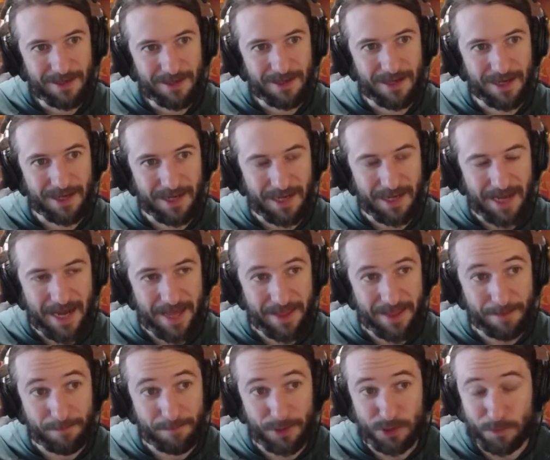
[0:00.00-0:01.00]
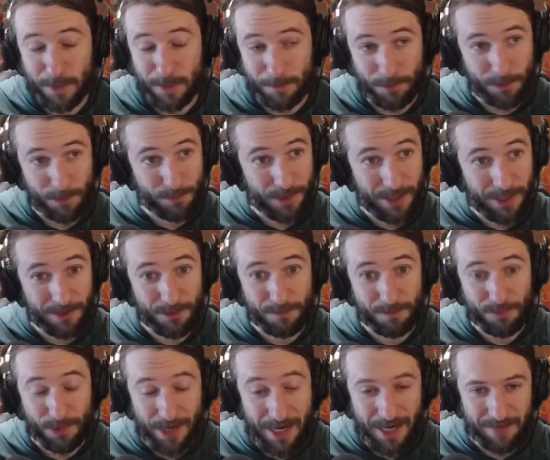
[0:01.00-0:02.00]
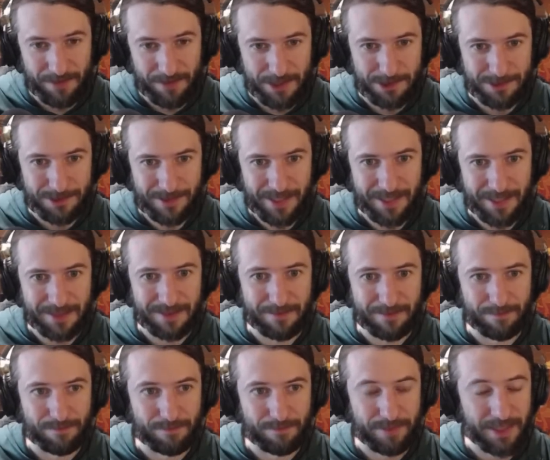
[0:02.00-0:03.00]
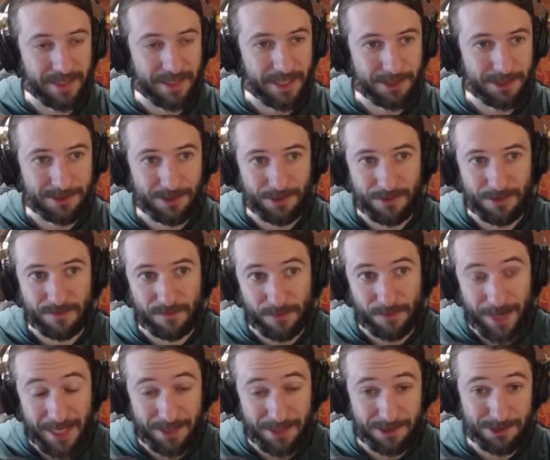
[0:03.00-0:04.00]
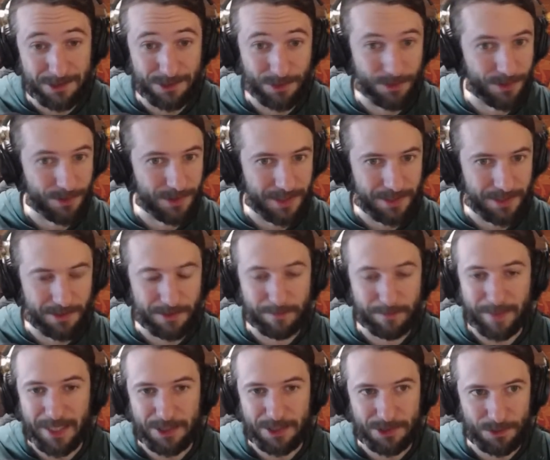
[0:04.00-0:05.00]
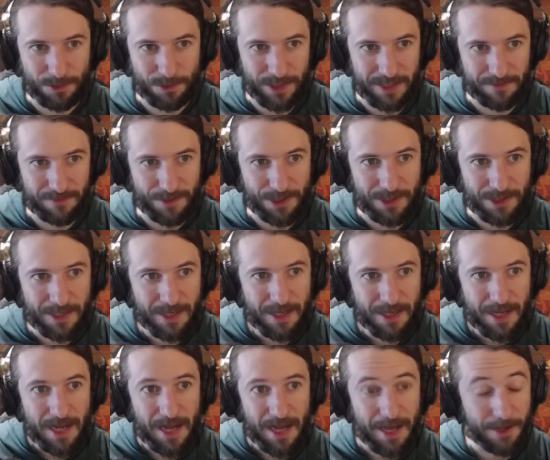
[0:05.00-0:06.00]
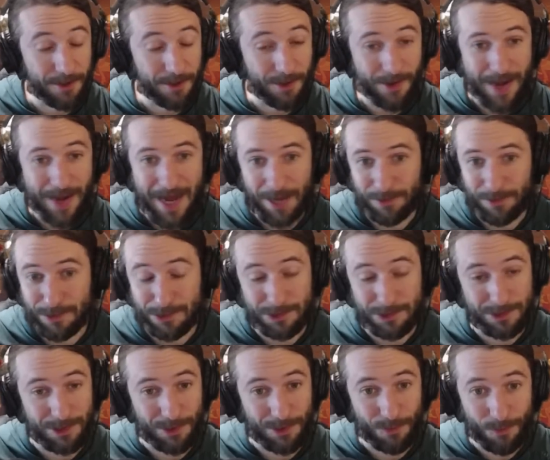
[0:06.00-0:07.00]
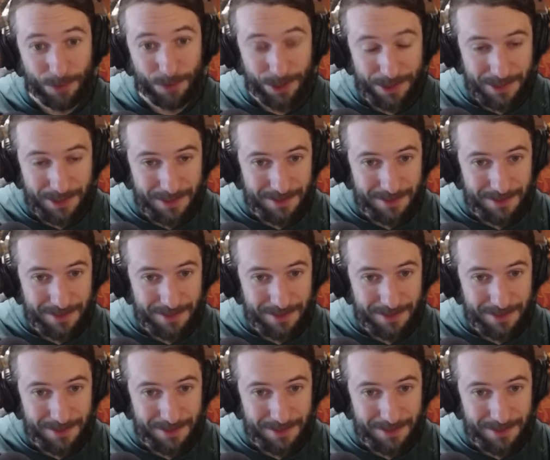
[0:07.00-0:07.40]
I think most people are probably gonna do private so they can be next to their friends or their guild mates or whatever. I don't know how this is gonna work.